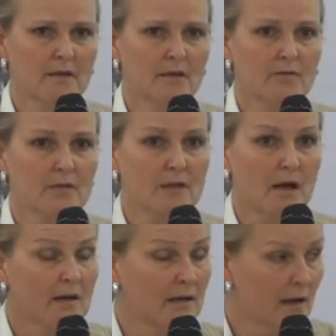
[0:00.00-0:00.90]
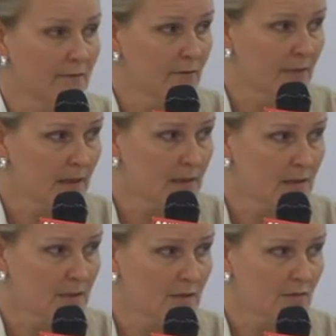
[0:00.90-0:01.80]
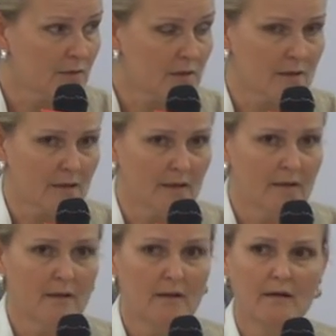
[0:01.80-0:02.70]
There was a government constituency,